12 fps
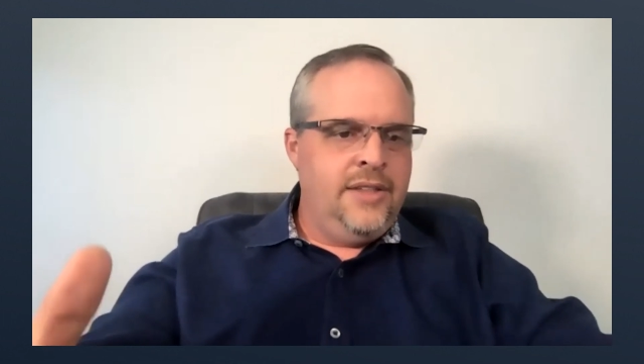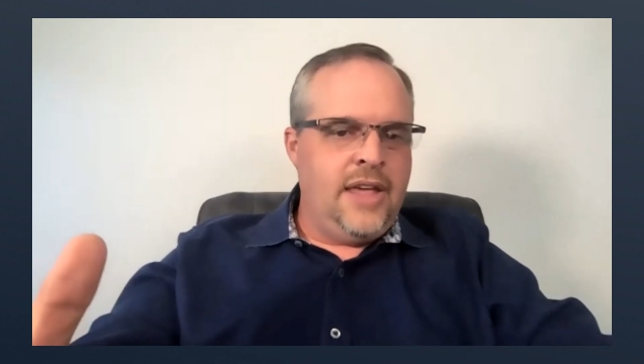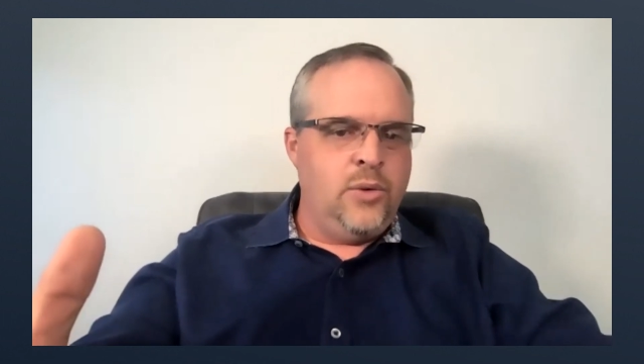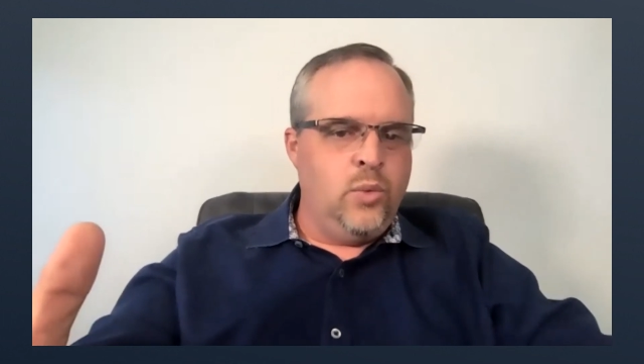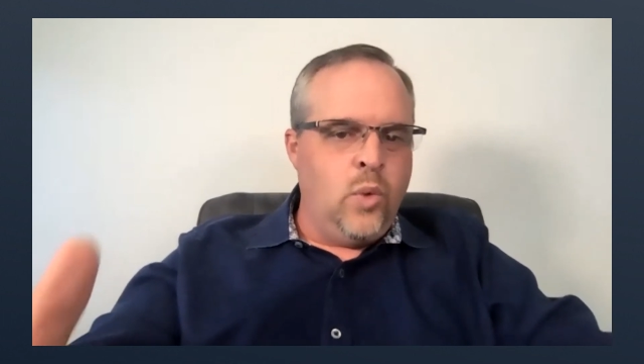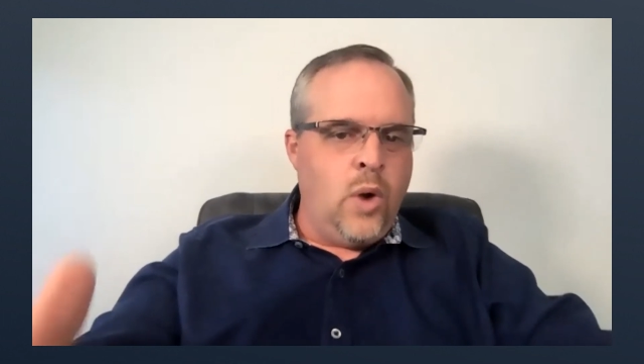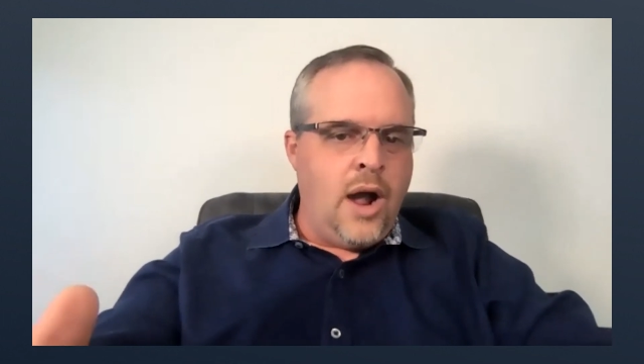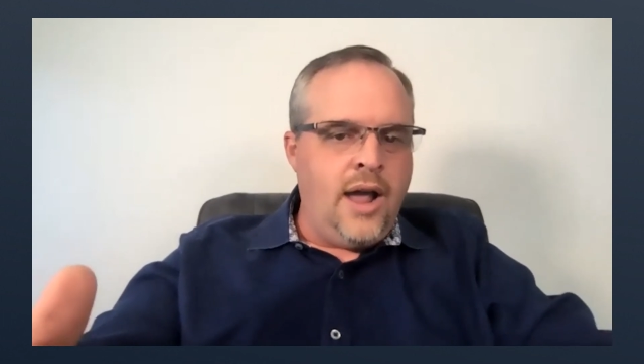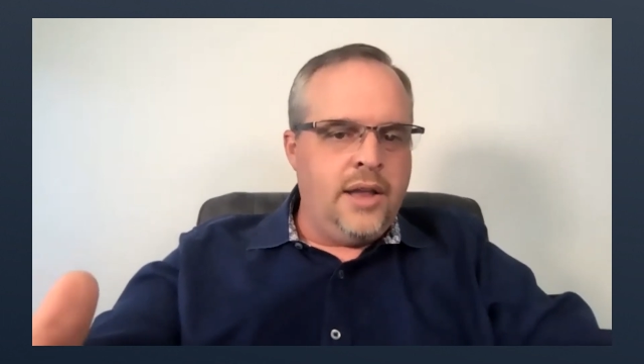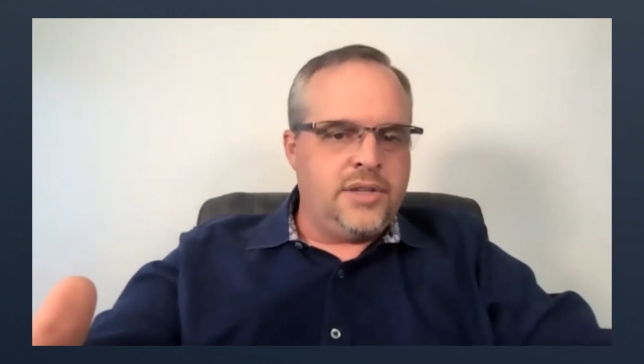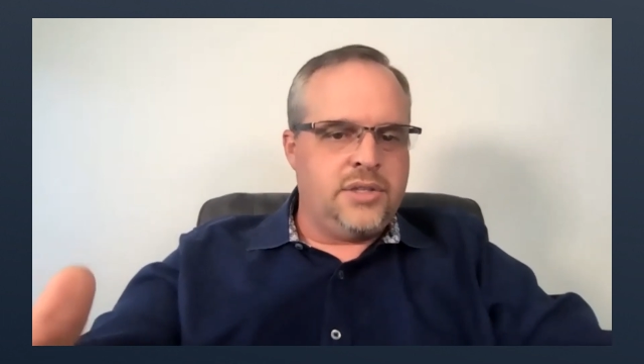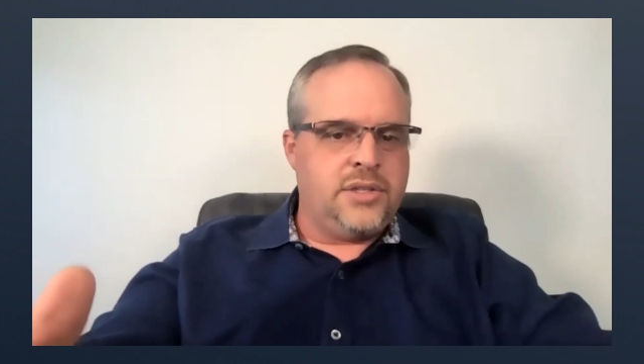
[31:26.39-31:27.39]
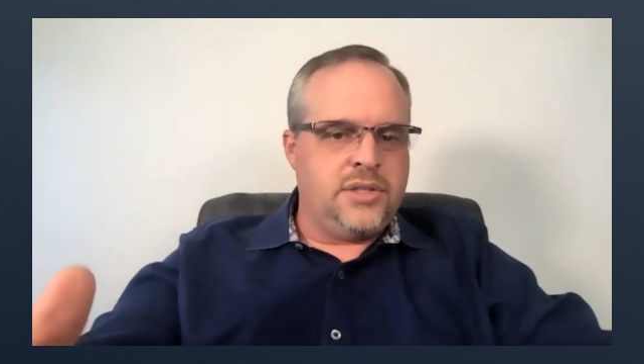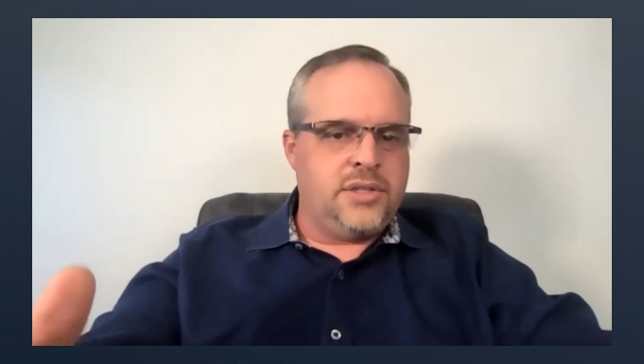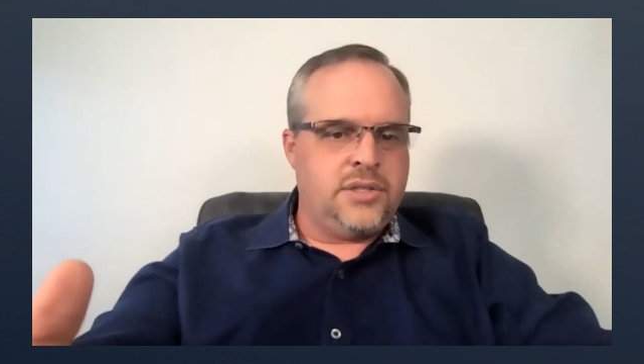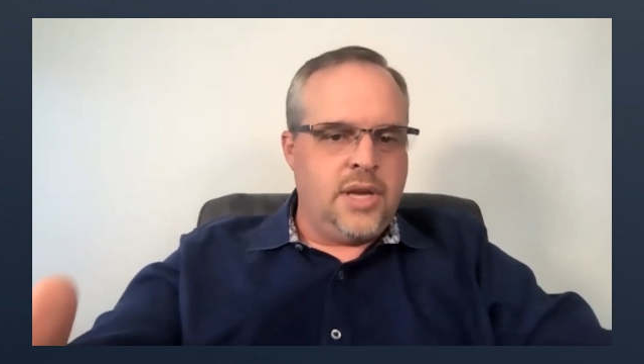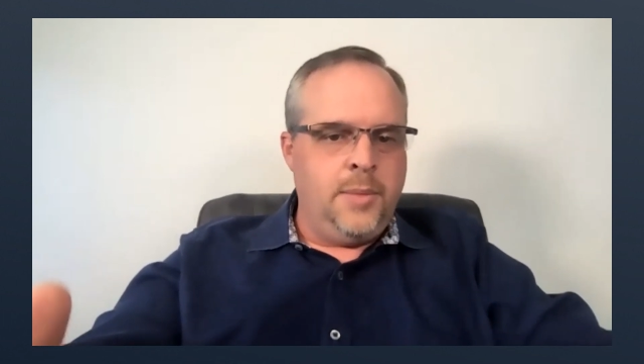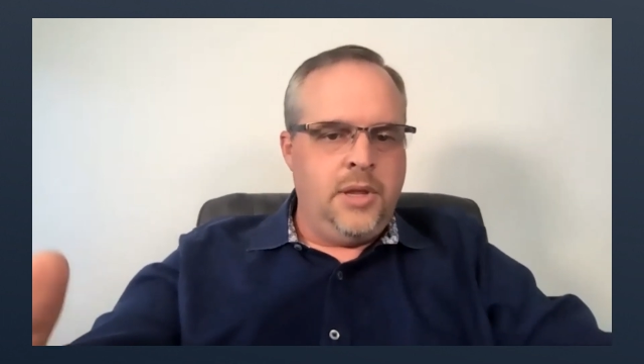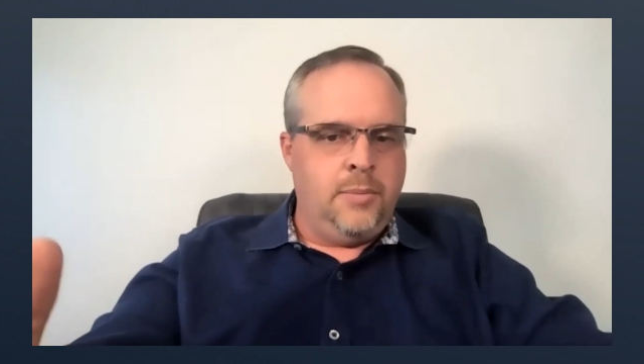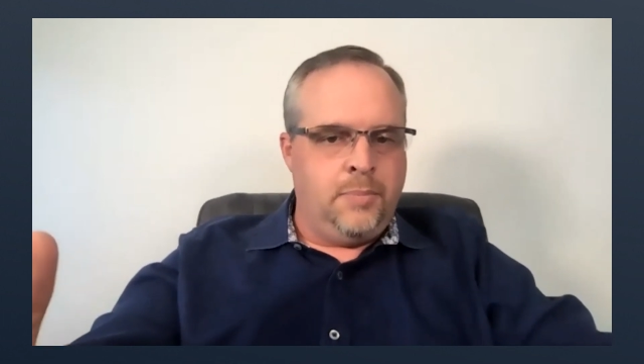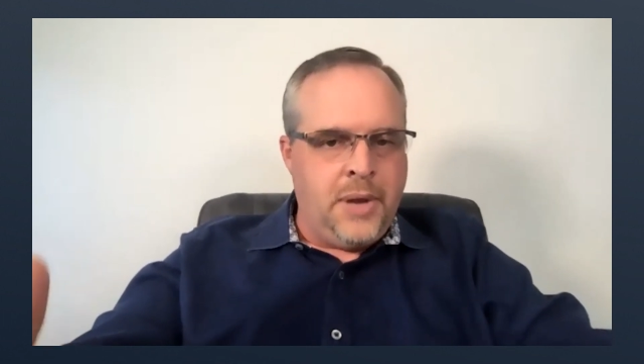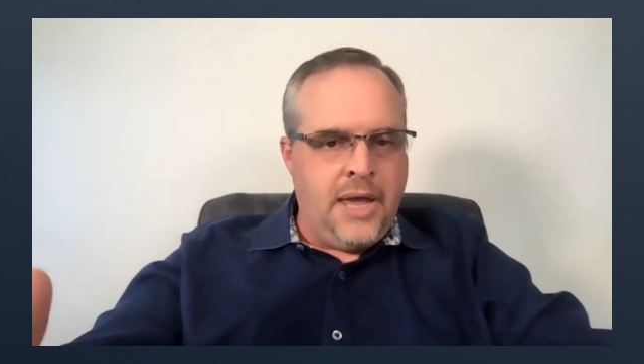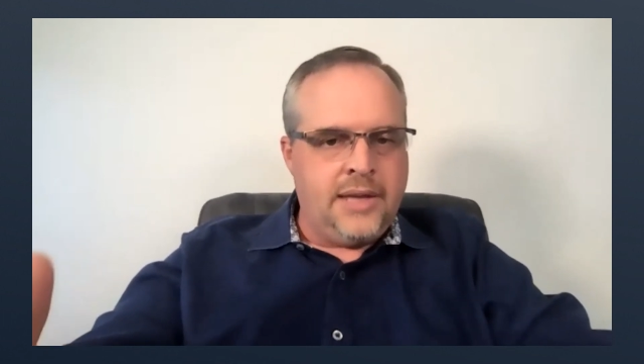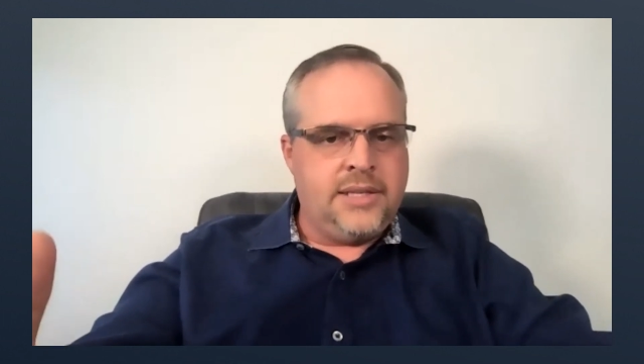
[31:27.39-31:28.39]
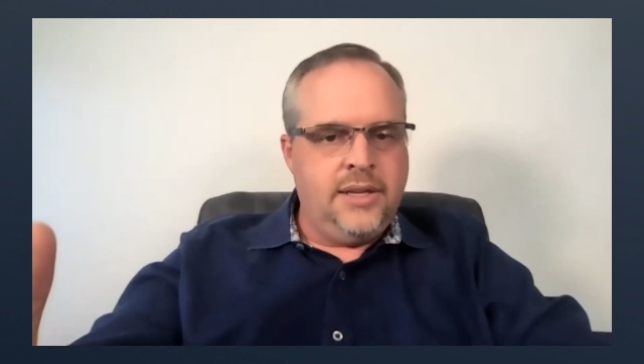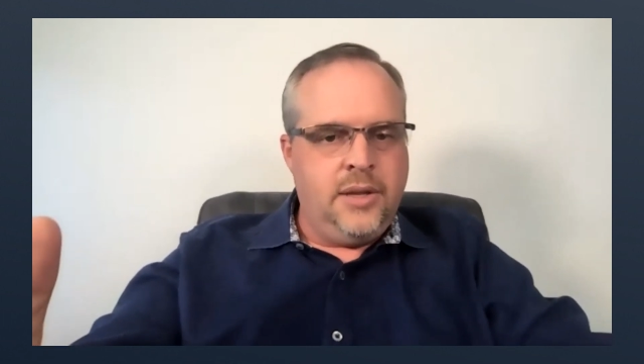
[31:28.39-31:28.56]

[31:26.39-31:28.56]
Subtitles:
they watch some of the best,